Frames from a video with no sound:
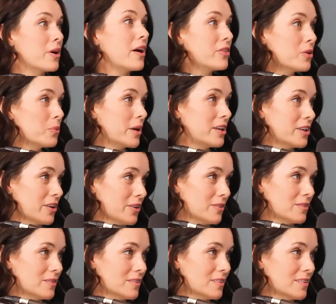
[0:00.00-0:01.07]
it out the
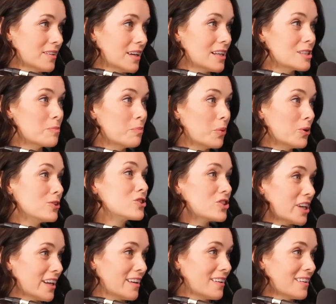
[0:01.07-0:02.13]
window. It's
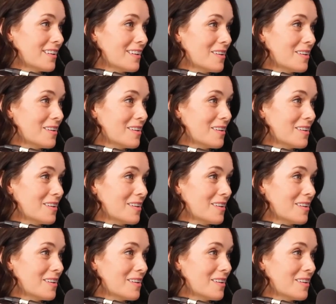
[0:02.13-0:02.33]
bullshit.